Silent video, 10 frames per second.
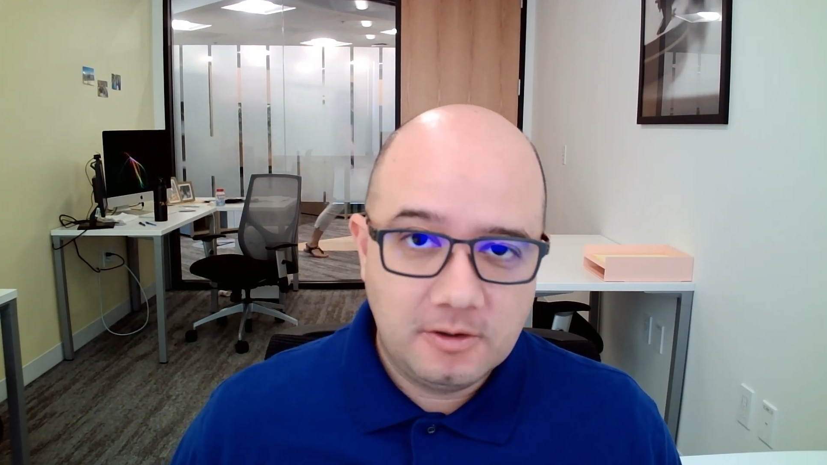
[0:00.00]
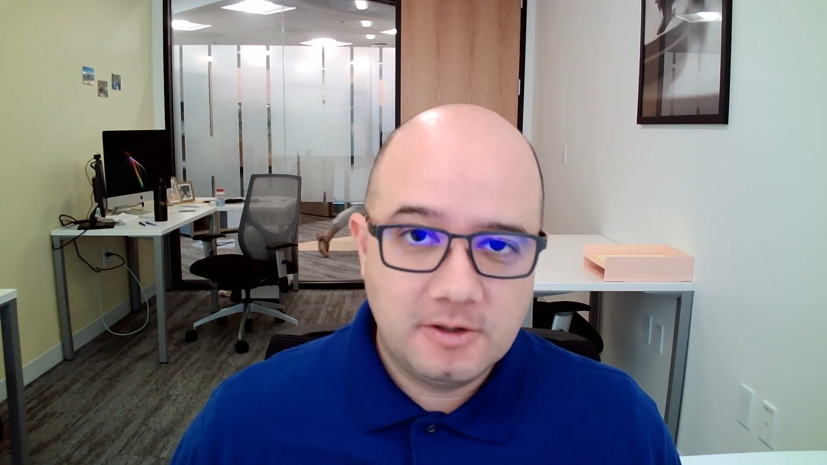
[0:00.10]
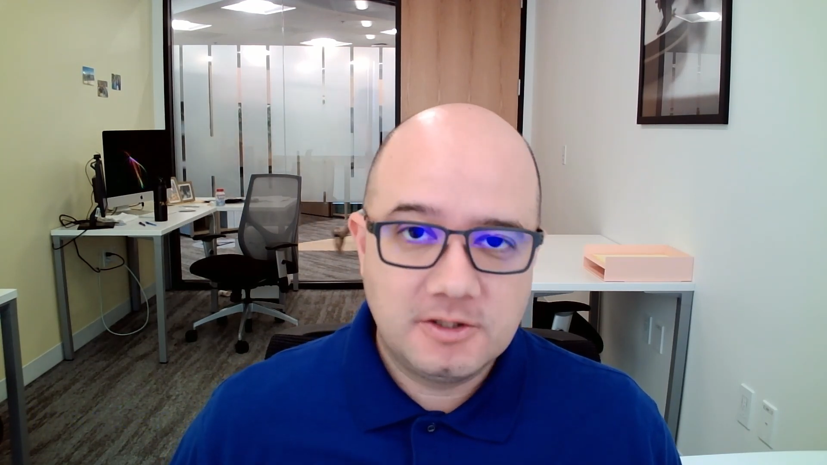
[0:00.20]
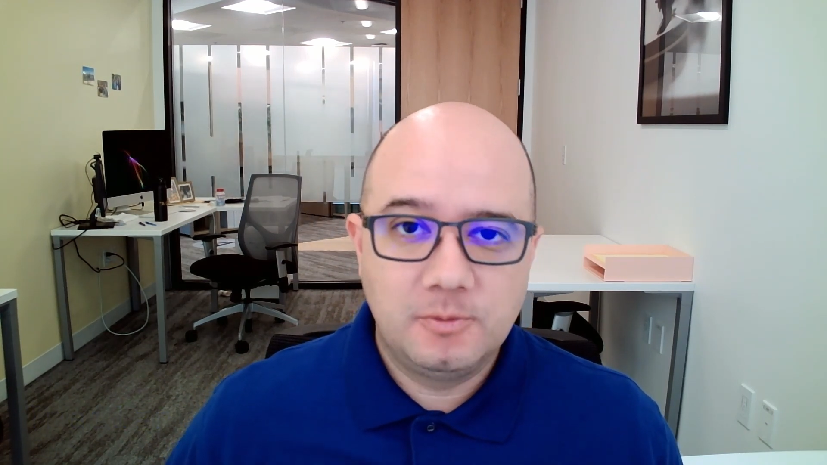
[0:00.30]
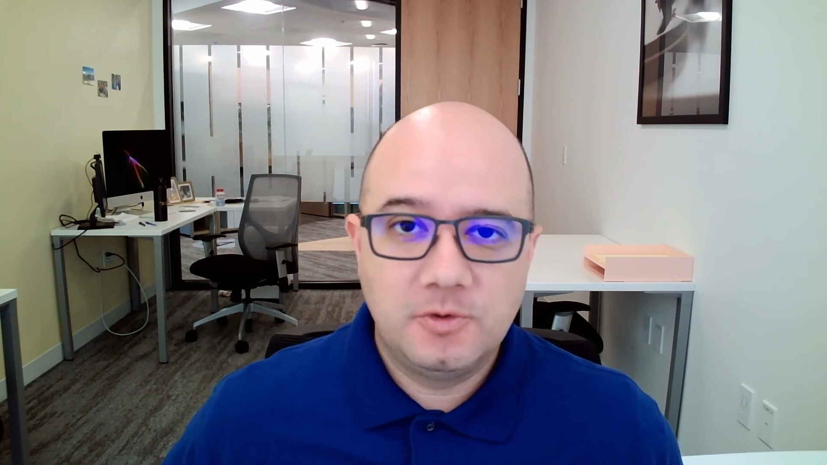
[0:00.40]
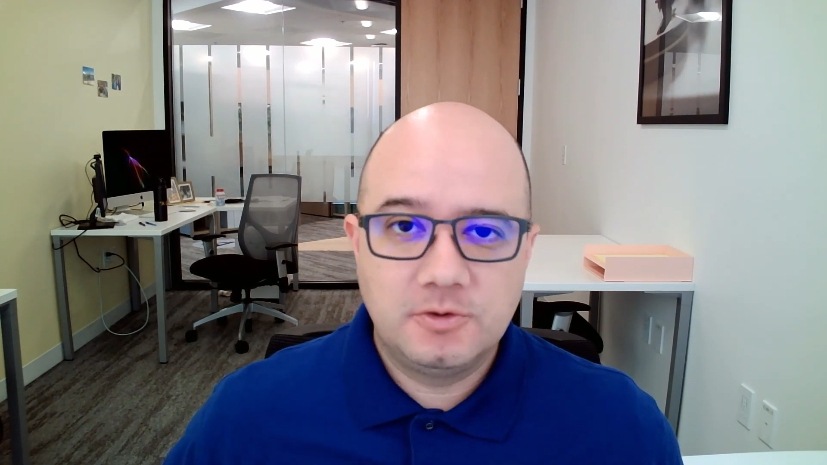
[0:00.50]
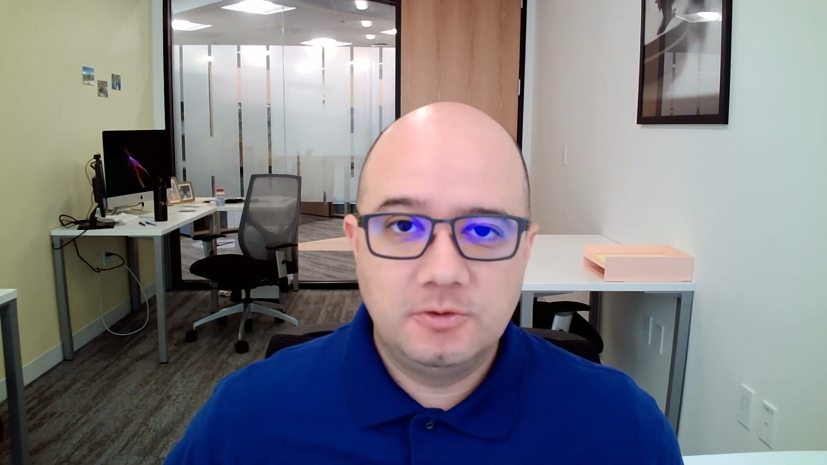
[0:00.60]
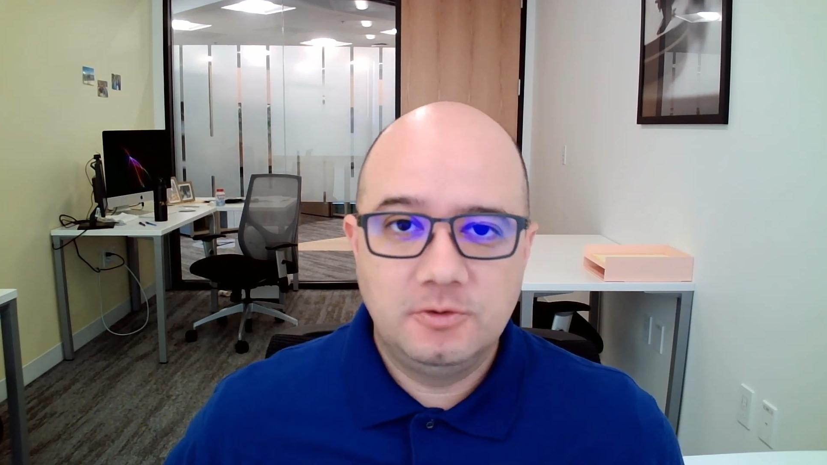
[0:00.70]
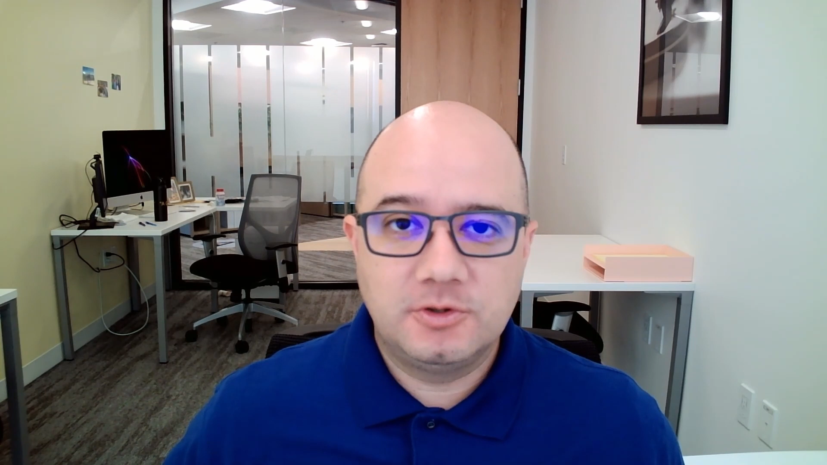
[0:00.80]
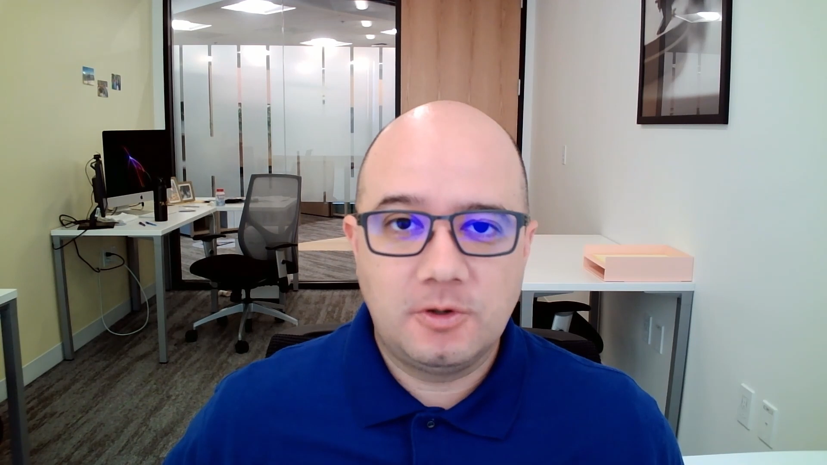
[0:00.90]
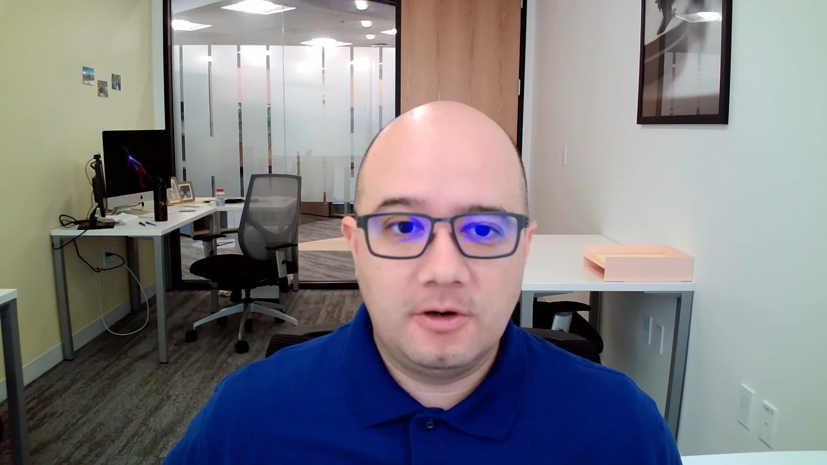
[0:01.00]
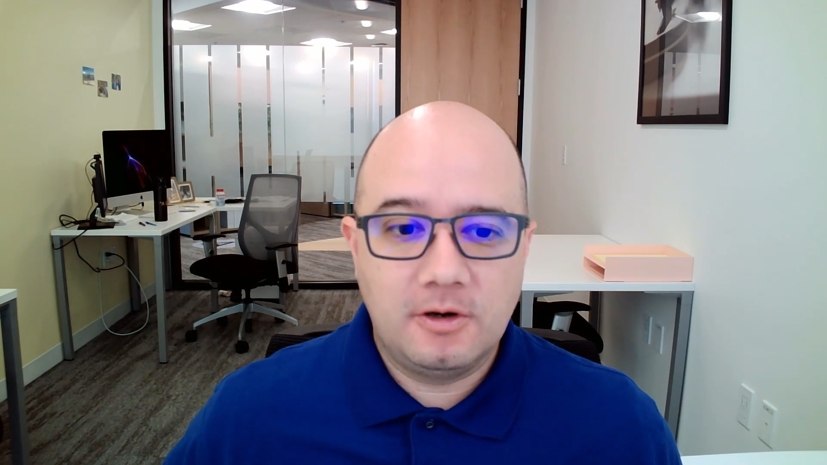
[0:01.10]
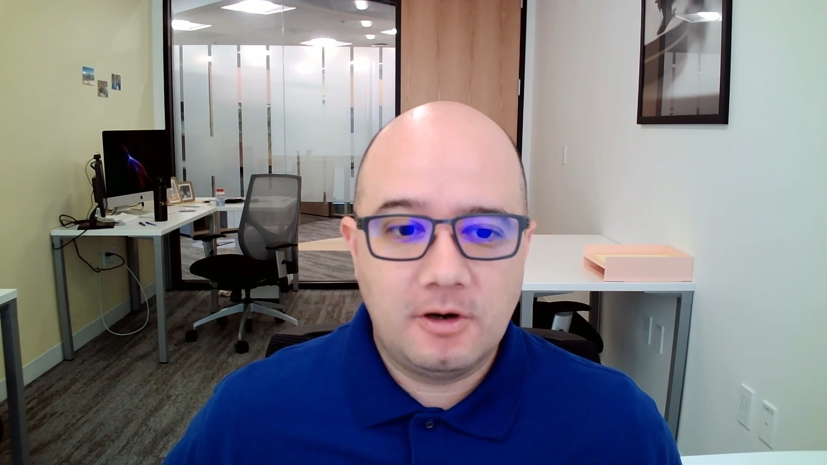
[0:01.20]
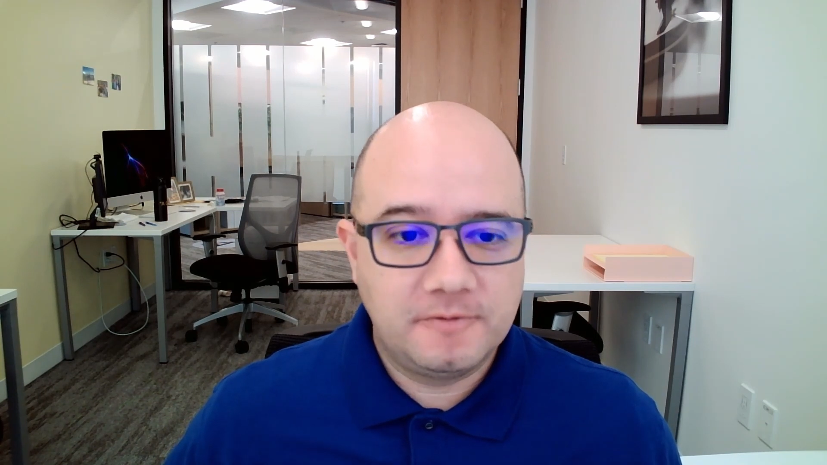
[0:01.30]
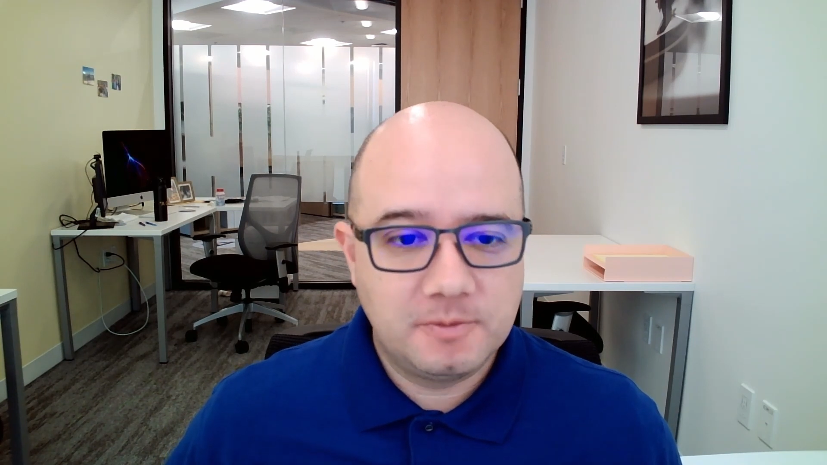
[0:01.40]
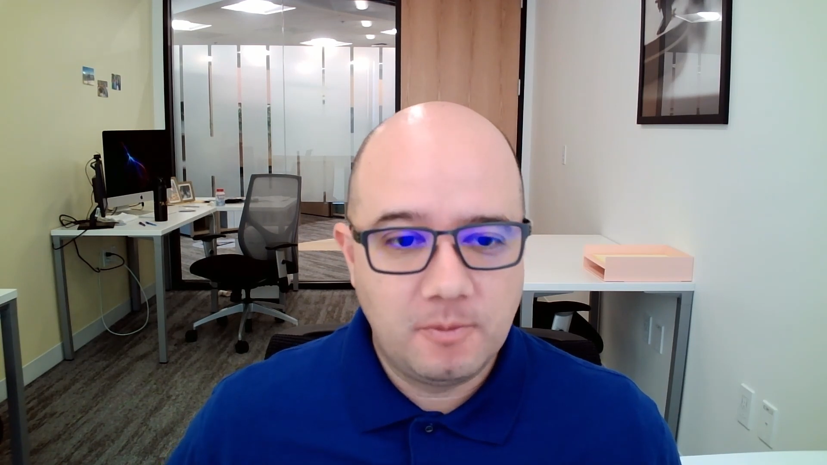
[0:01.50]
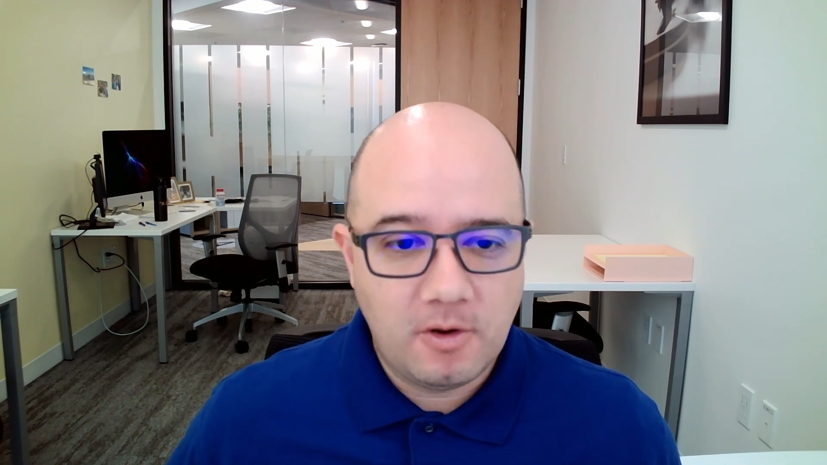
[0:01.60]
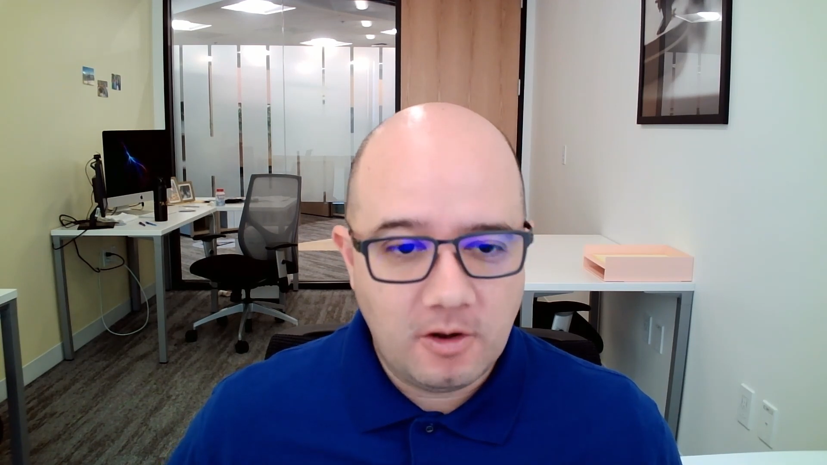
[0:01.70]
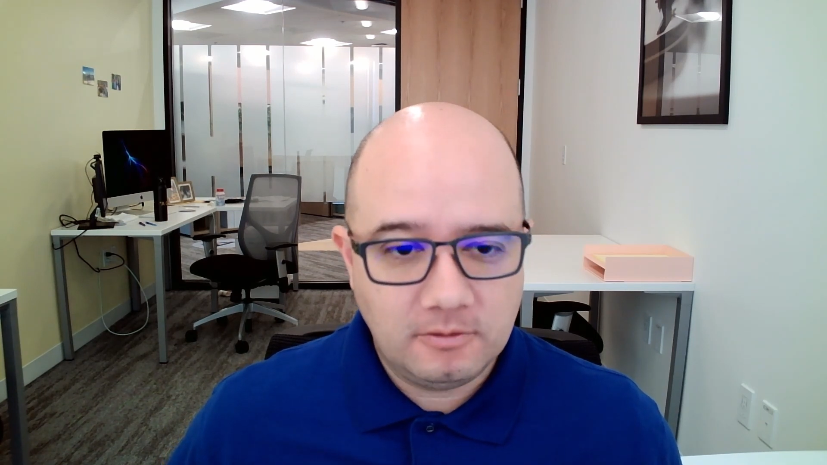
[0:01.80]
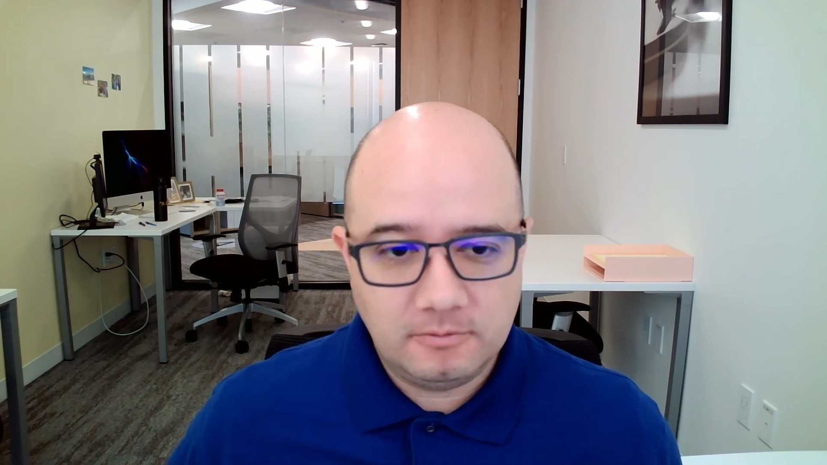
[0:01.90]
customers who started off
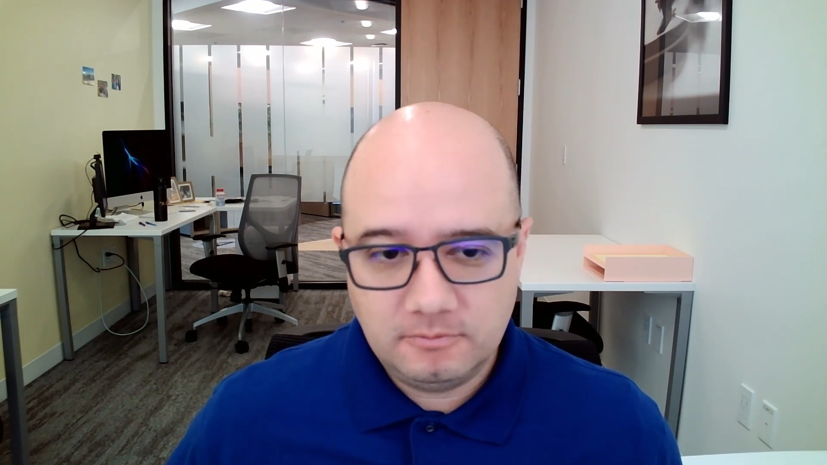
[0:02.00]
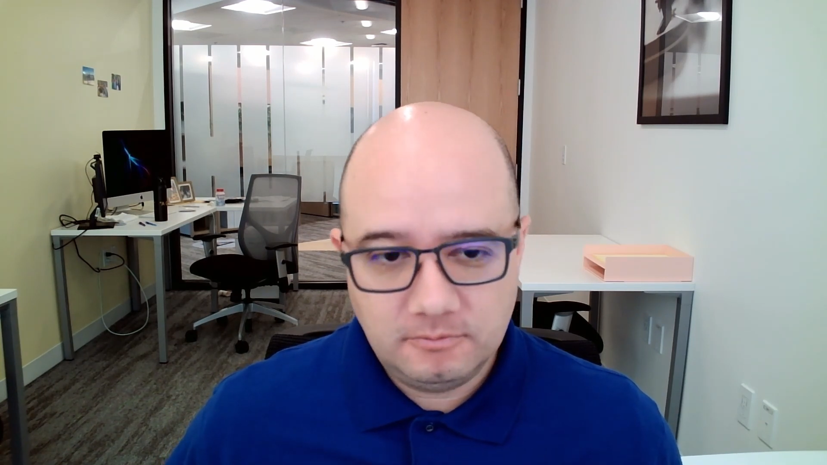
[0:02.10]
small